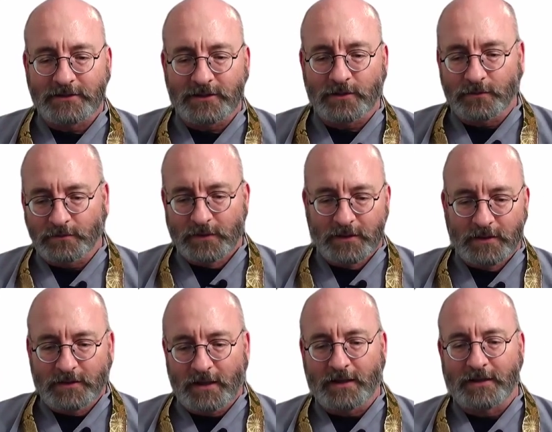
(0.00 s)
So,
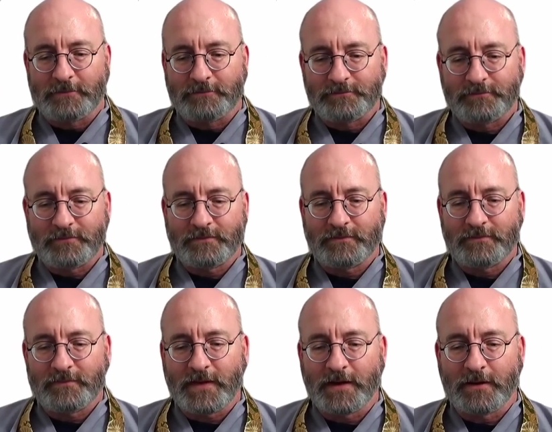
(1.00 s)

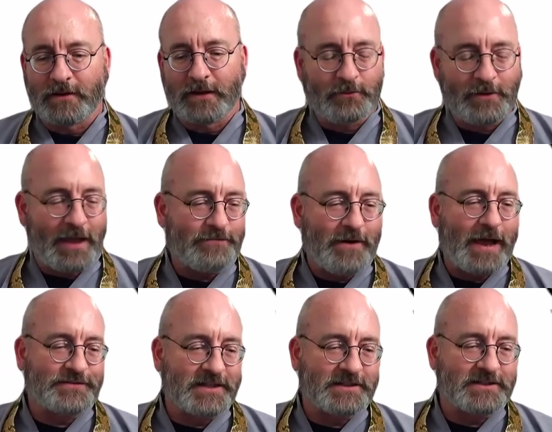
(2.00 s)
you know, like we have
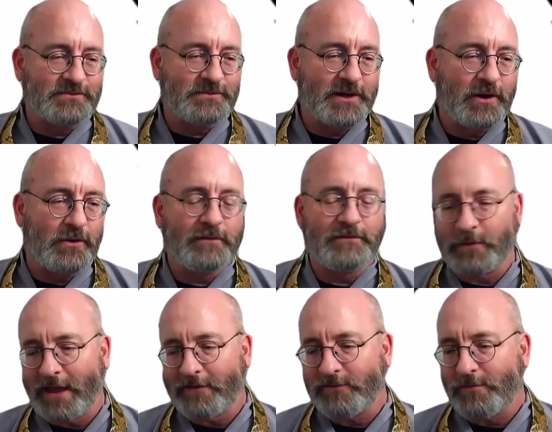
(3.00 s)
five senses we know of, and
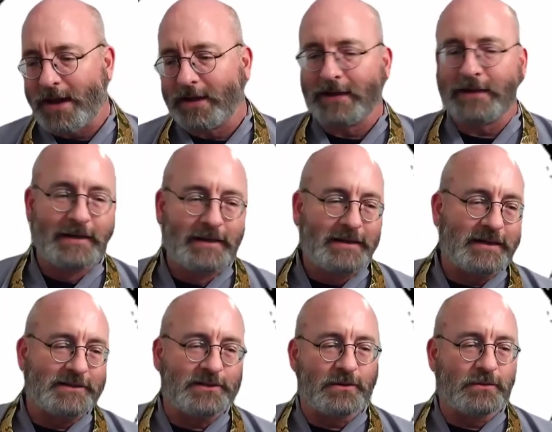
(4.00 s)
we have a mind.
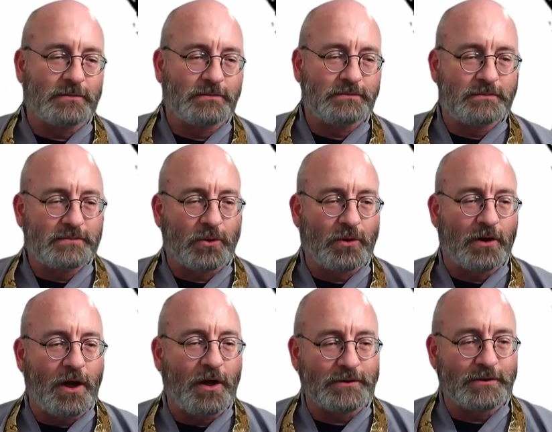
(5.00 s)
And so
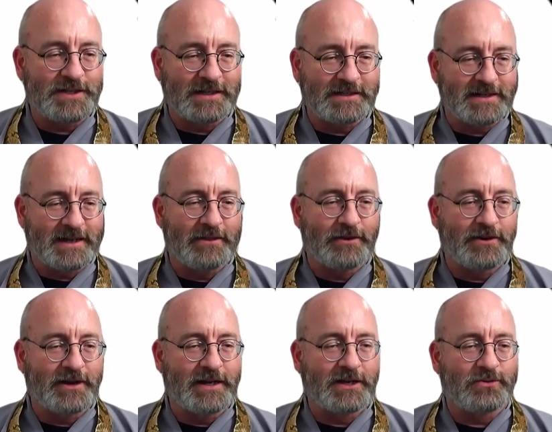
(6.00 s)
total all those things together and
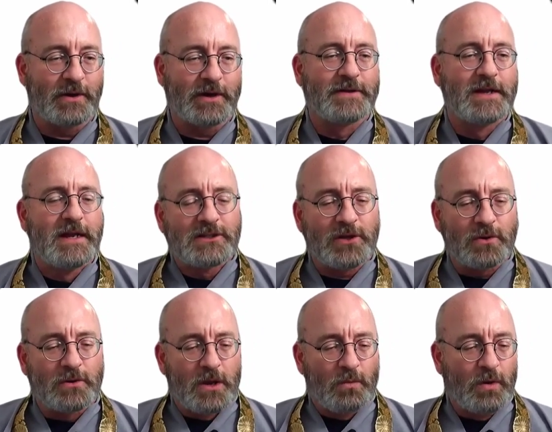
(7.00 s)
you get 12.
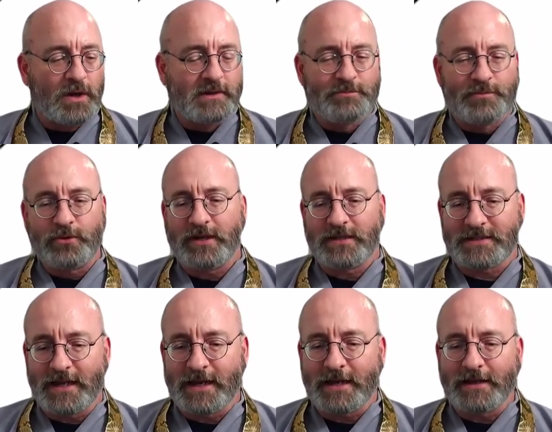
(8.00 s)
So what the Buddha
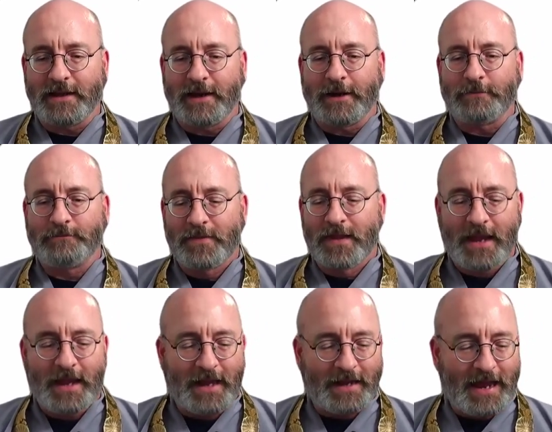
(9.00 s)
is saying there,
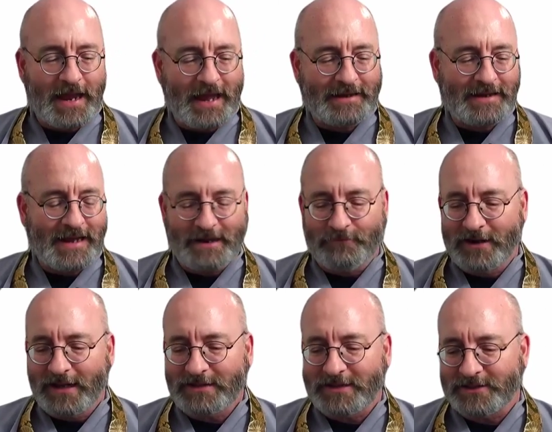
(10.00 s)
and I
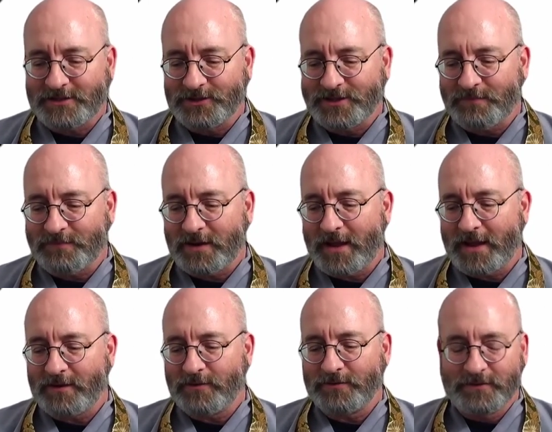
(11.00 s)
relate this to something in
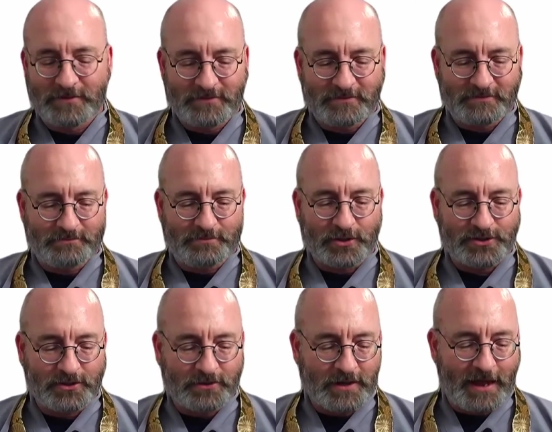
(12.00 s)
my own
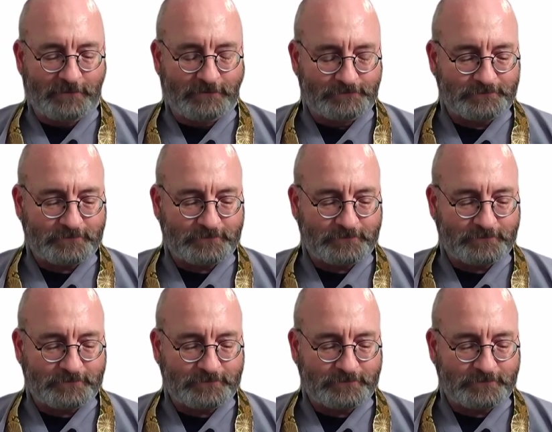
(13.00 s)
personal life.